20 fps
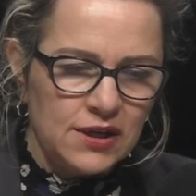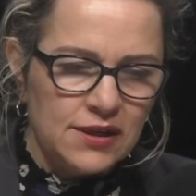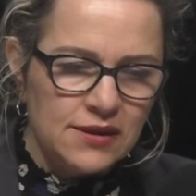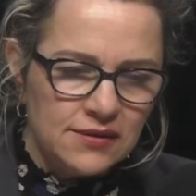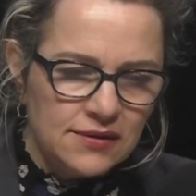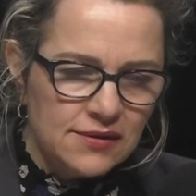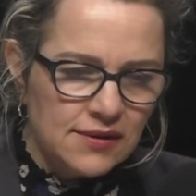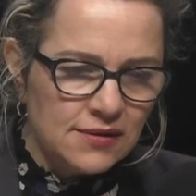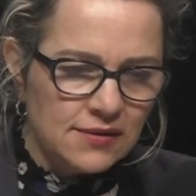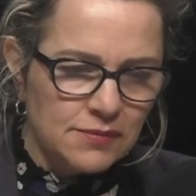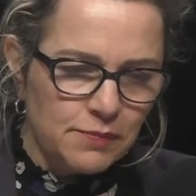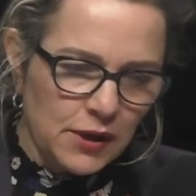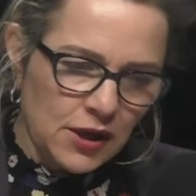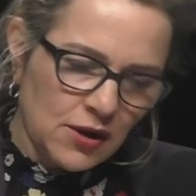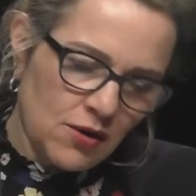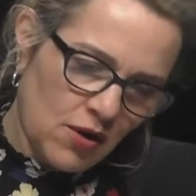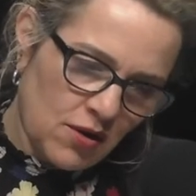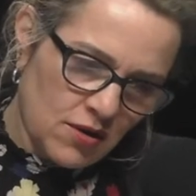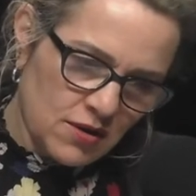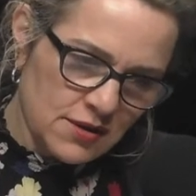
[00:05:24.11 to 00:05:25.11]
Is this
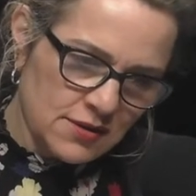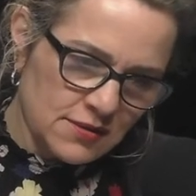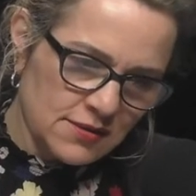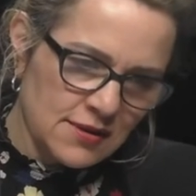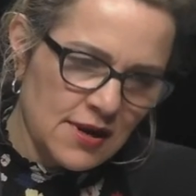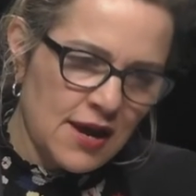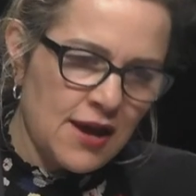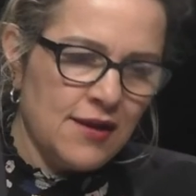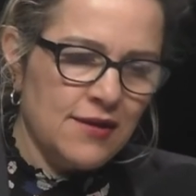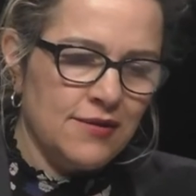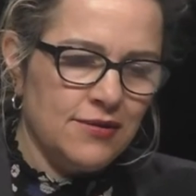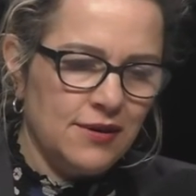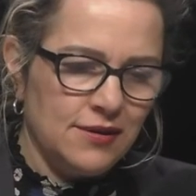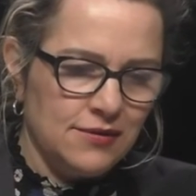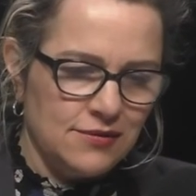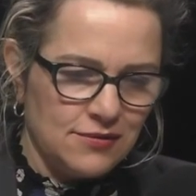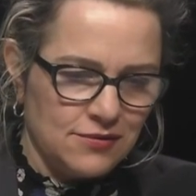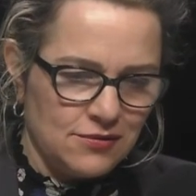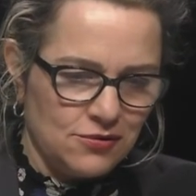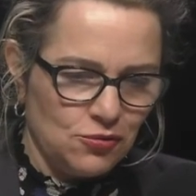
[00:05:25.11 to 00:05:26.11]
because there's
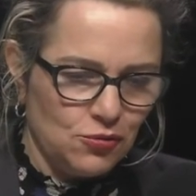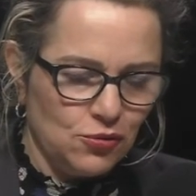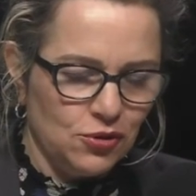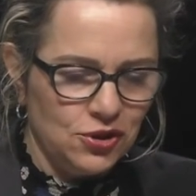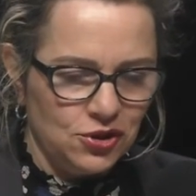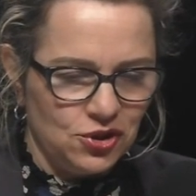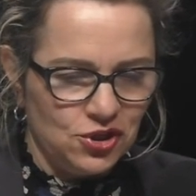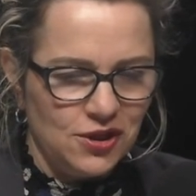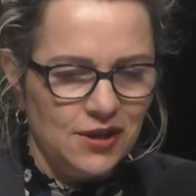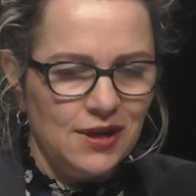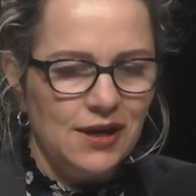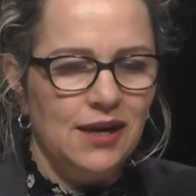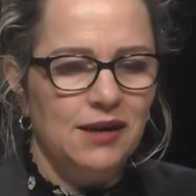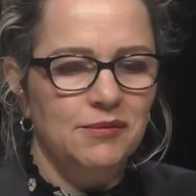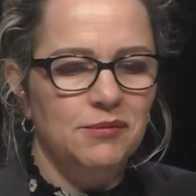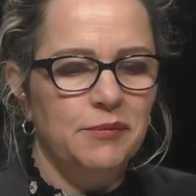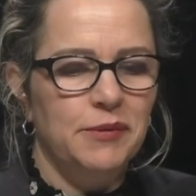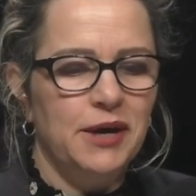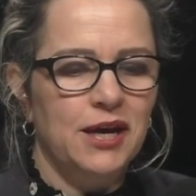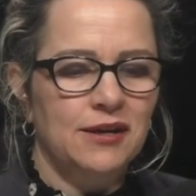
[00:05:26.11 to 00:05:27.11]
a shortage in the
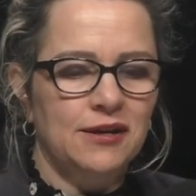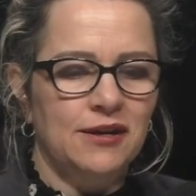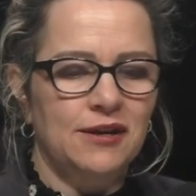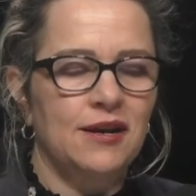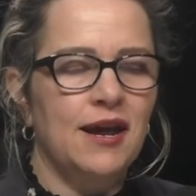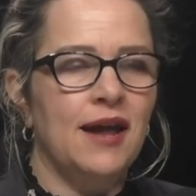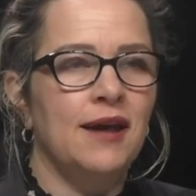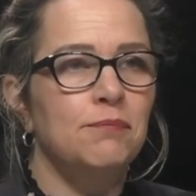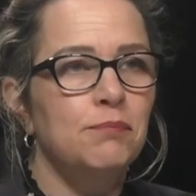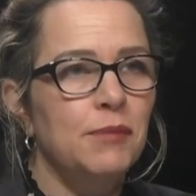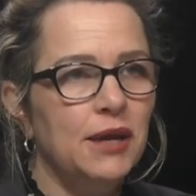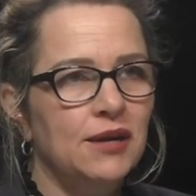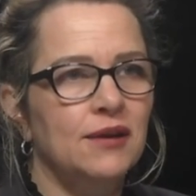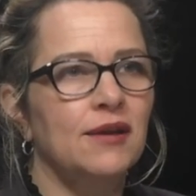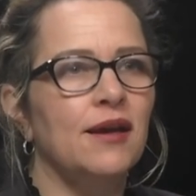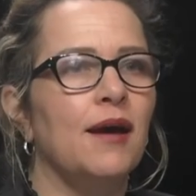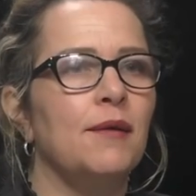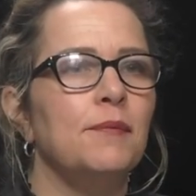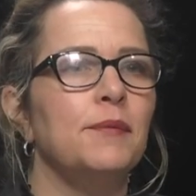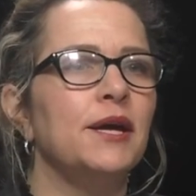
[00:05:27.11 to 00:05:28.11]
labour market and men
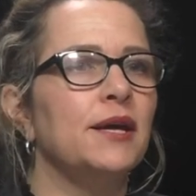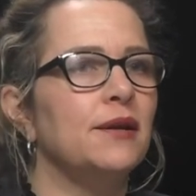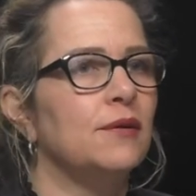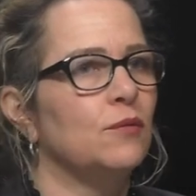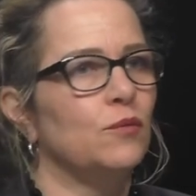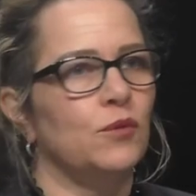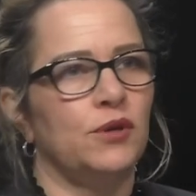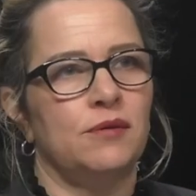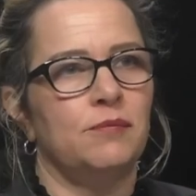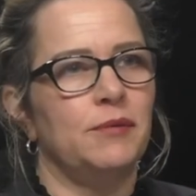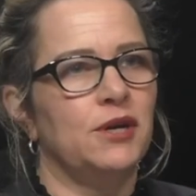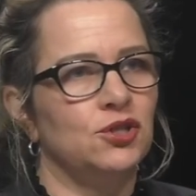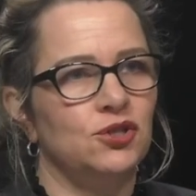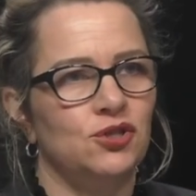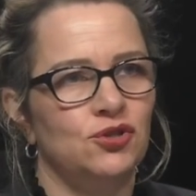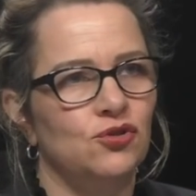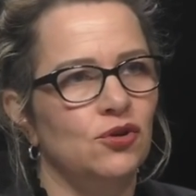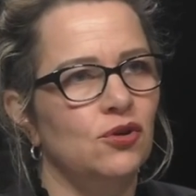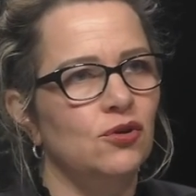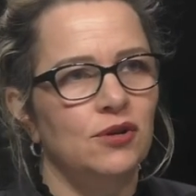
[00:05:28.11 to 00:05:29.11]
come in with a much
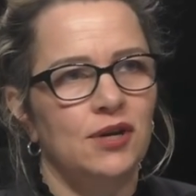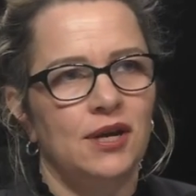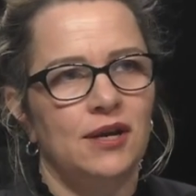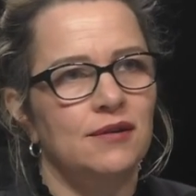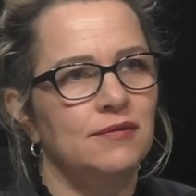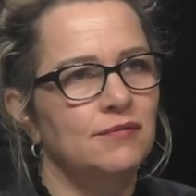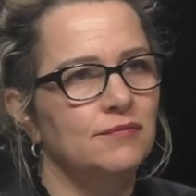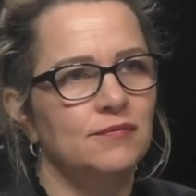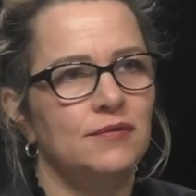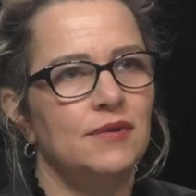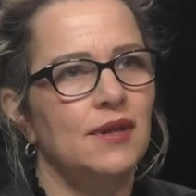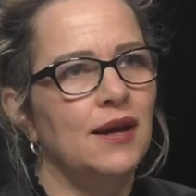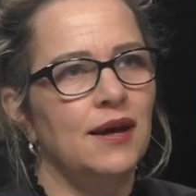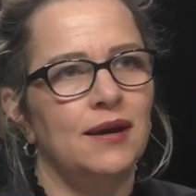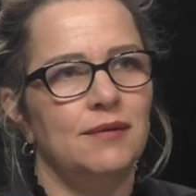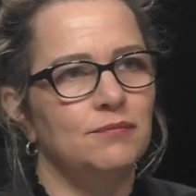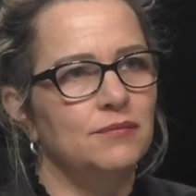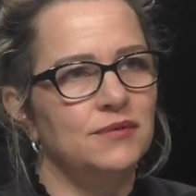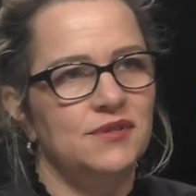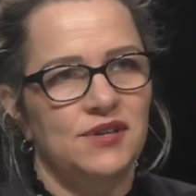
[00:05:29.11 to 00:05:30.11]
stronger
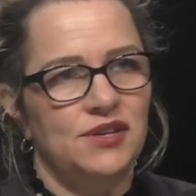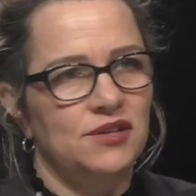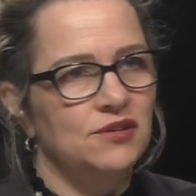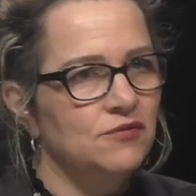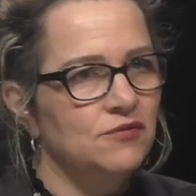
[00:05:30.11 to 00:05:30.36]
set